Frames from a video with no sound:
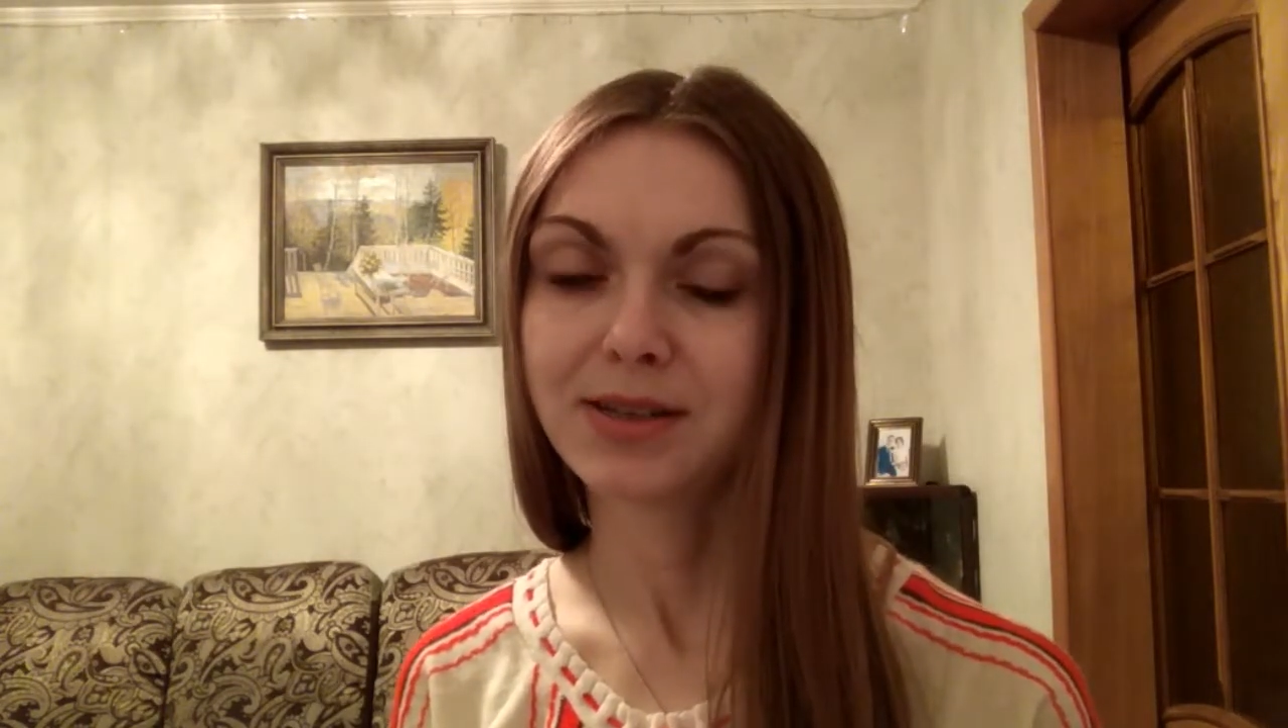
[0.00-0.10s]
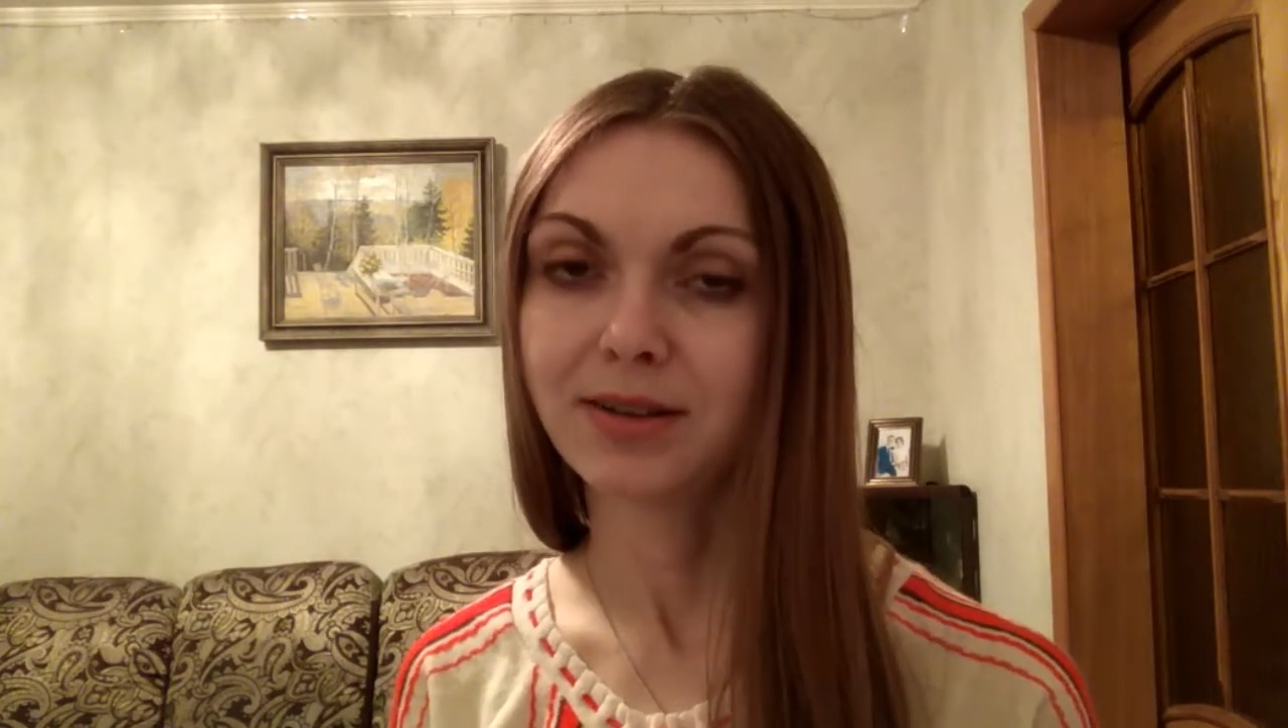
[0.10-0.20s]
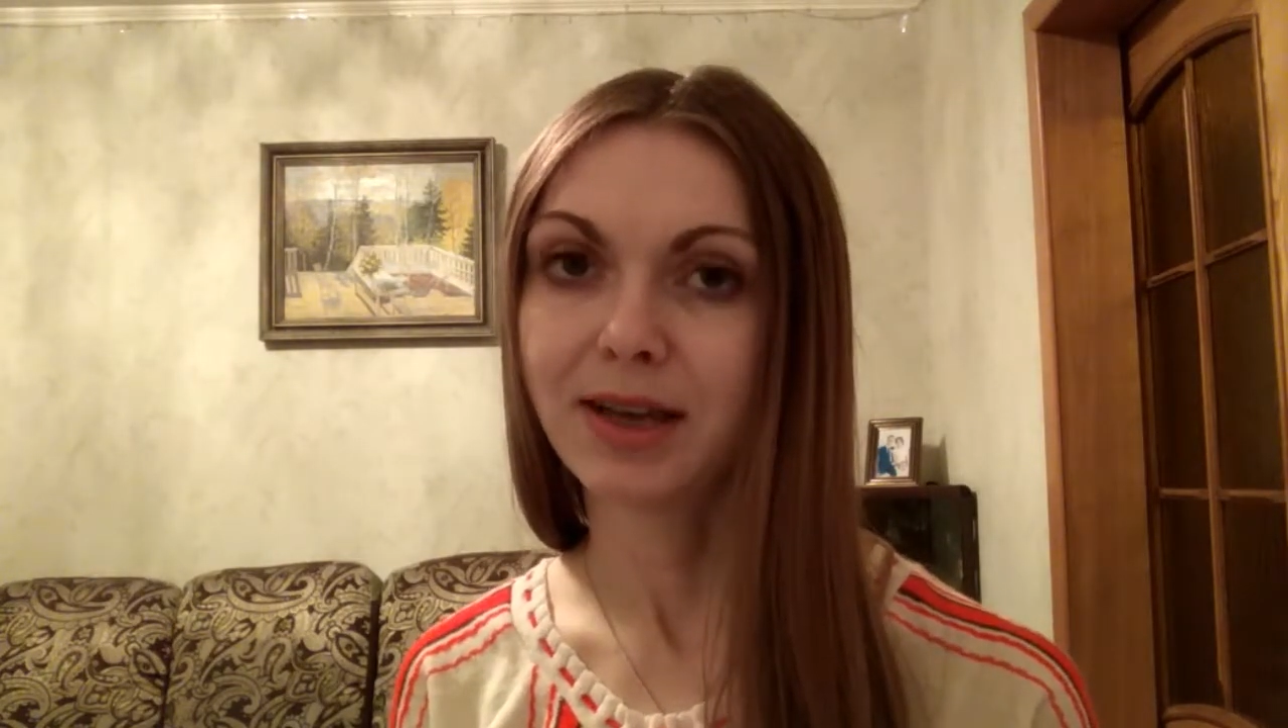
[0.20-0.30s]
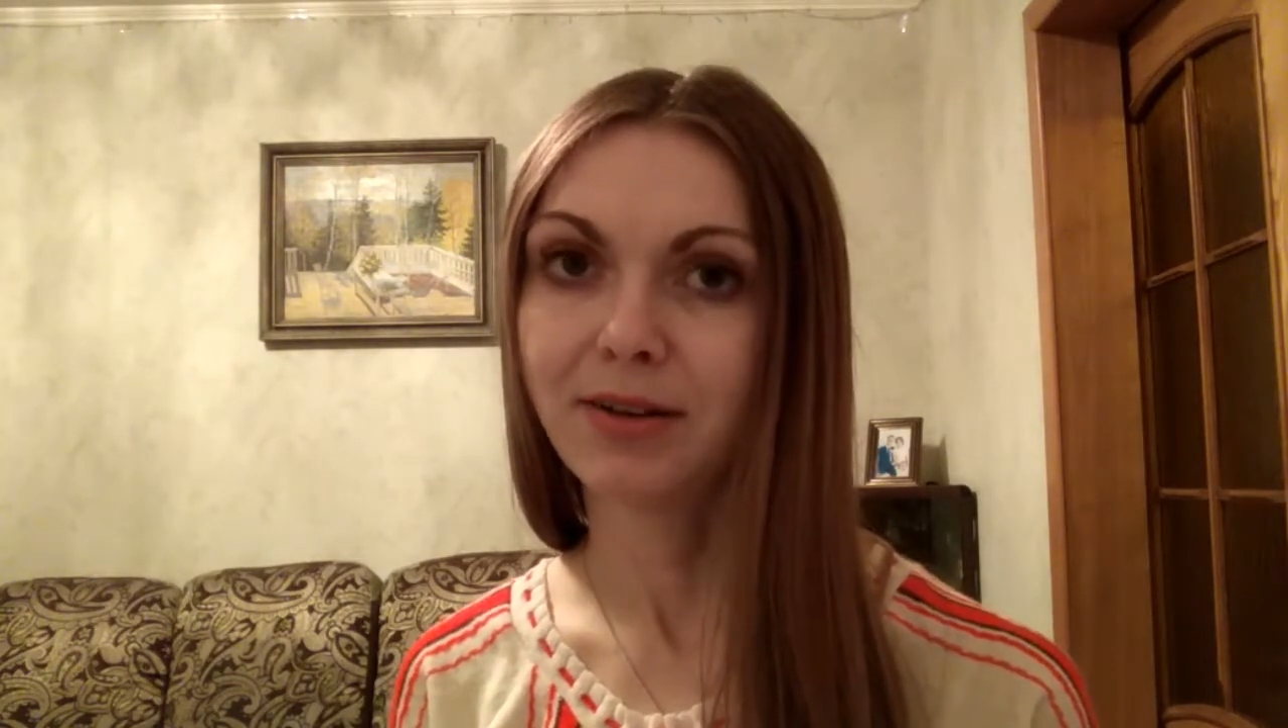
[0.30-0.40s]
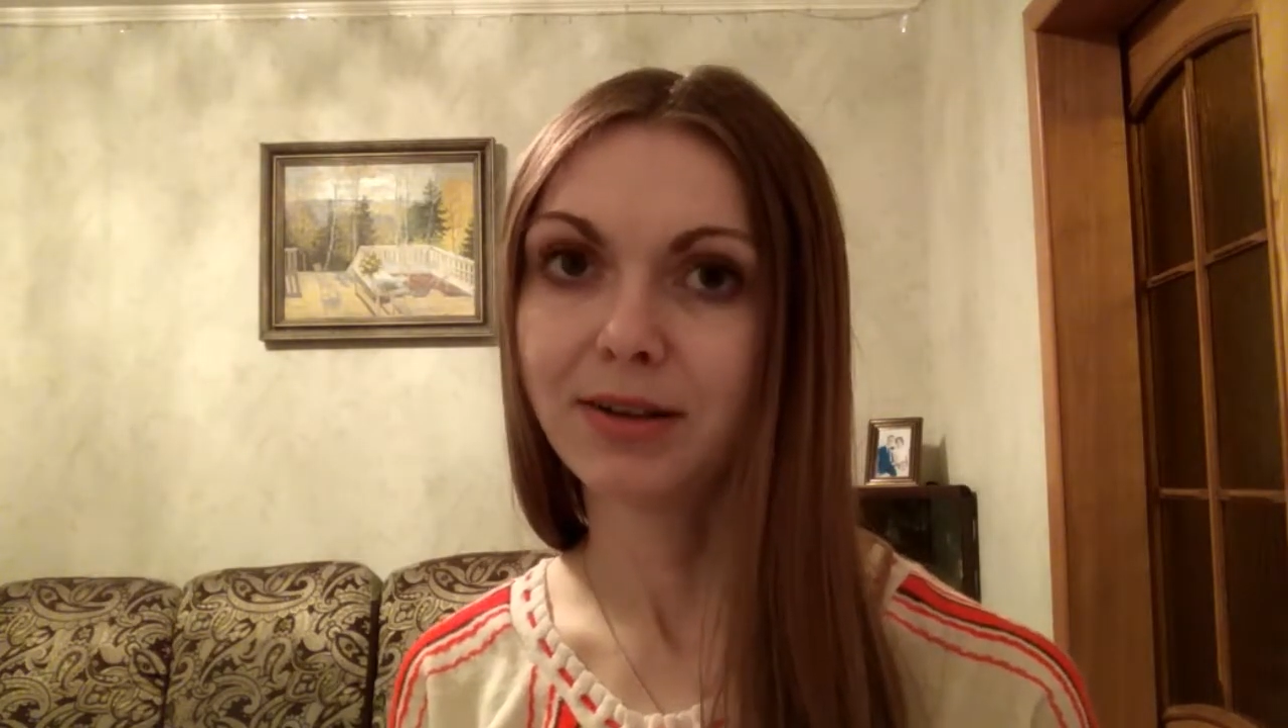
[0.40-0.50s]

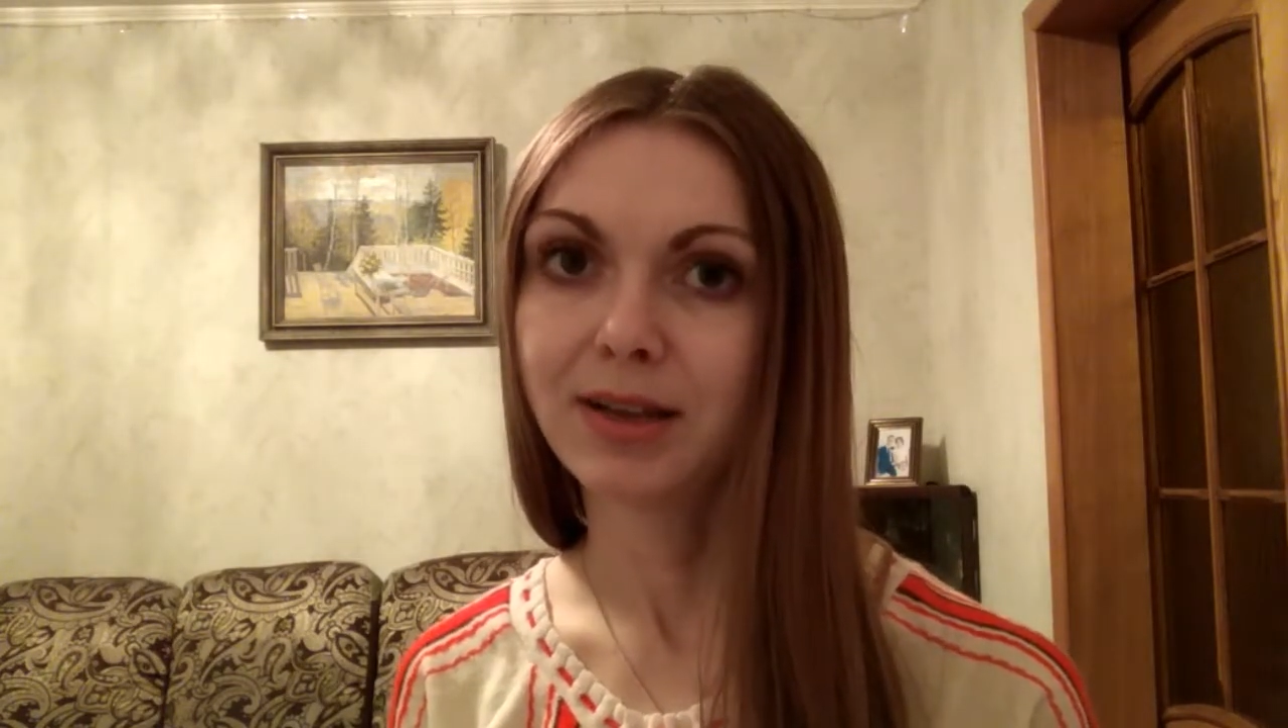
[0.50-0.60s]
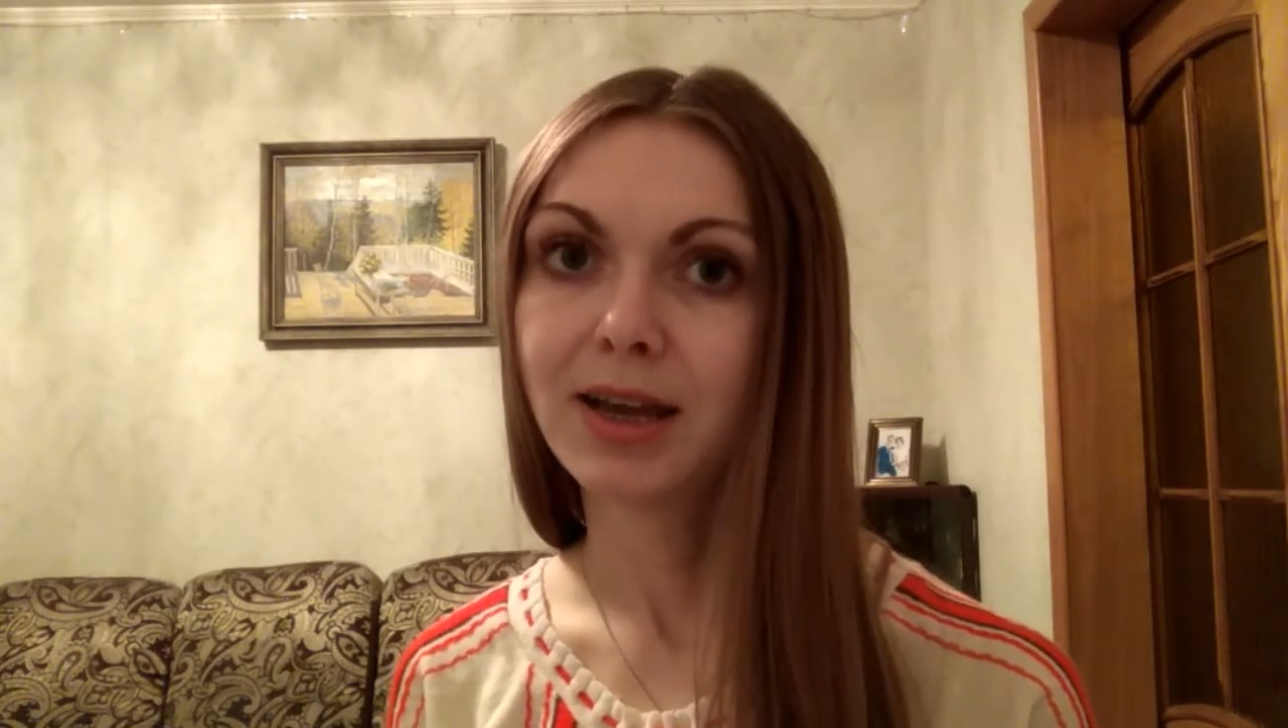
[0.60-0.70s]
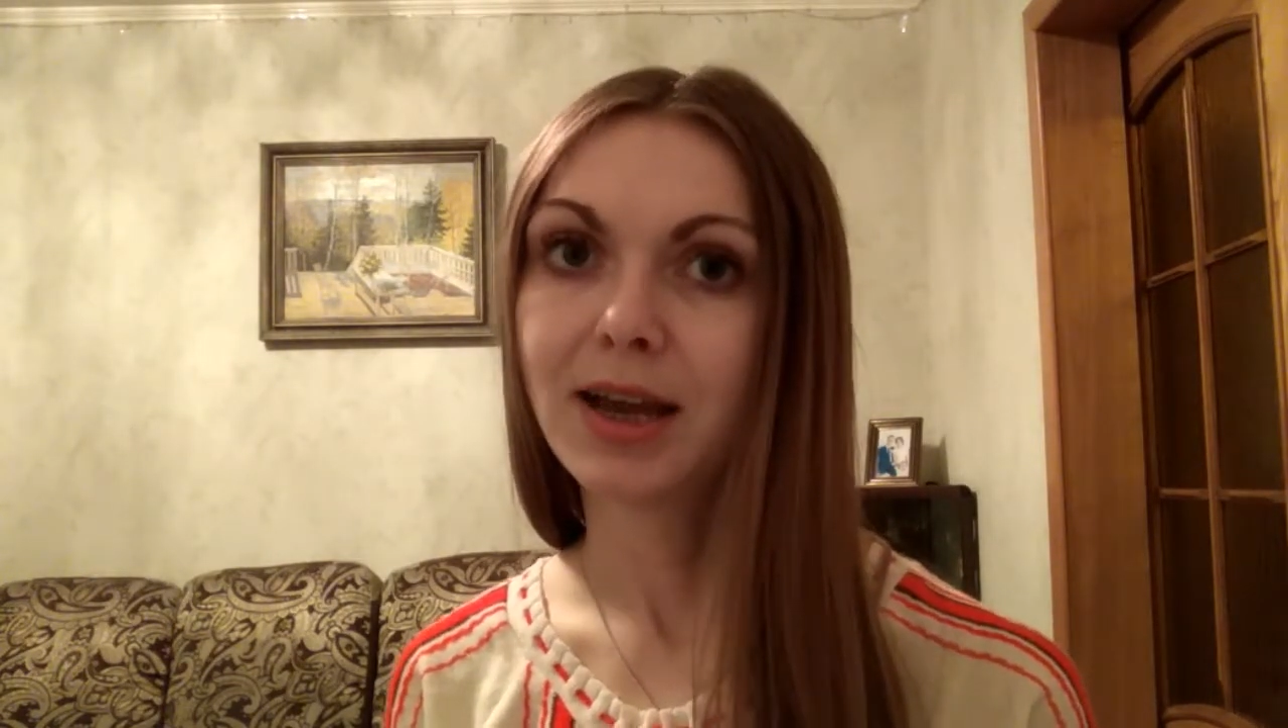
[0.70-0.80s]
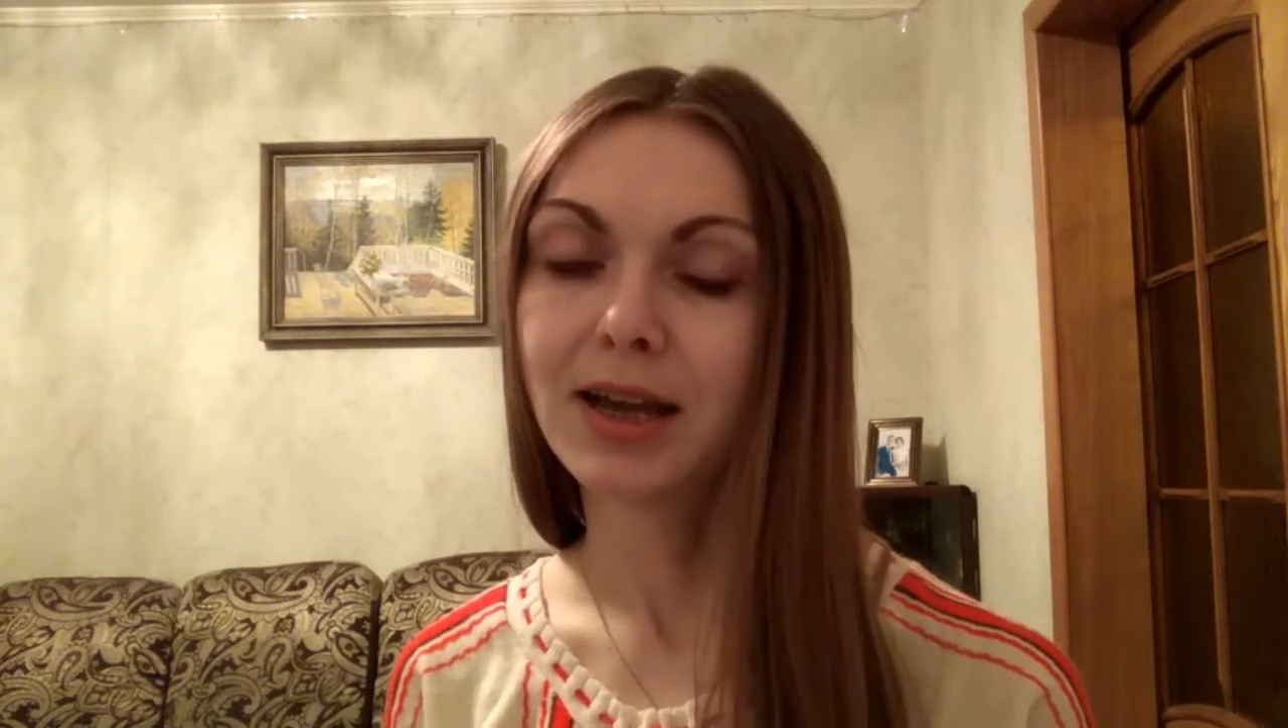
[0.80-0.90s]
your level